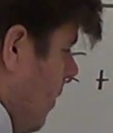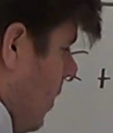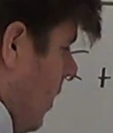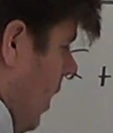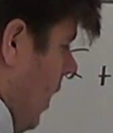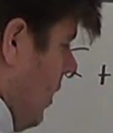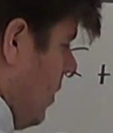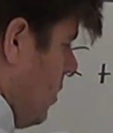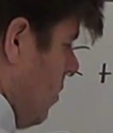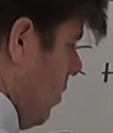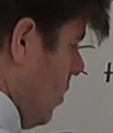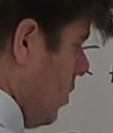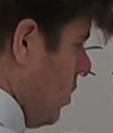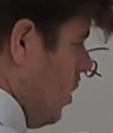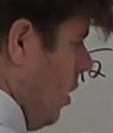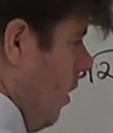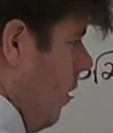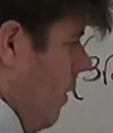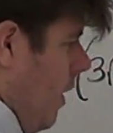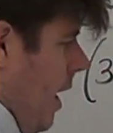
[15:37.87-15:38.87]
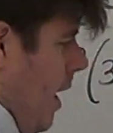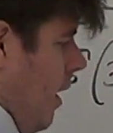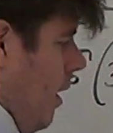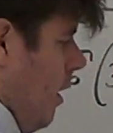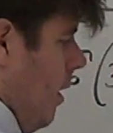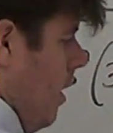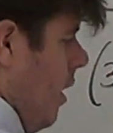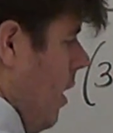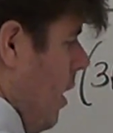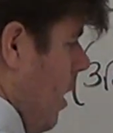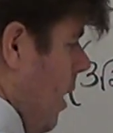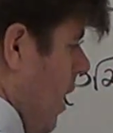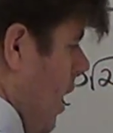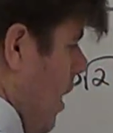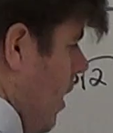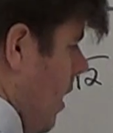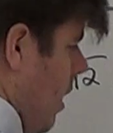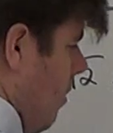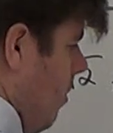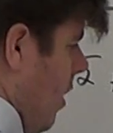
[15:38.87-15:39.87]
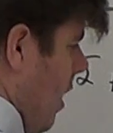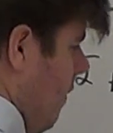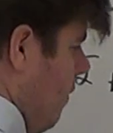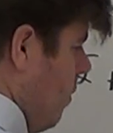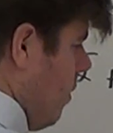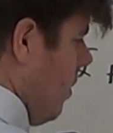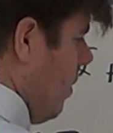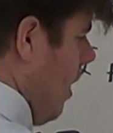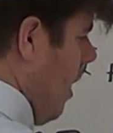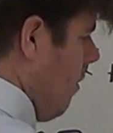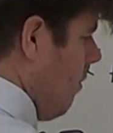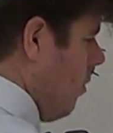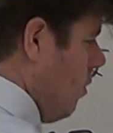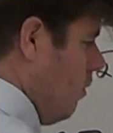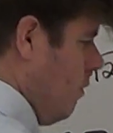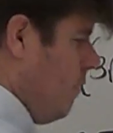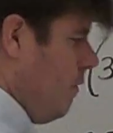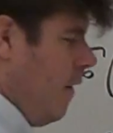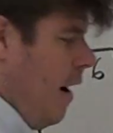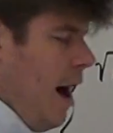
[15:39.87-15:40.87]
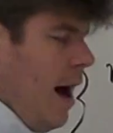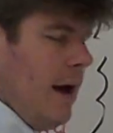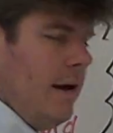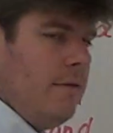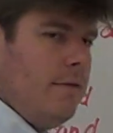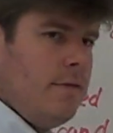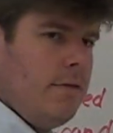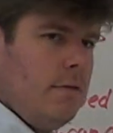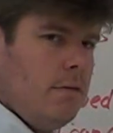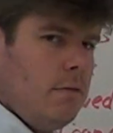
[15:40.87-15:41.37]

Okay, so I'll show that. And then I'm left with that root 5.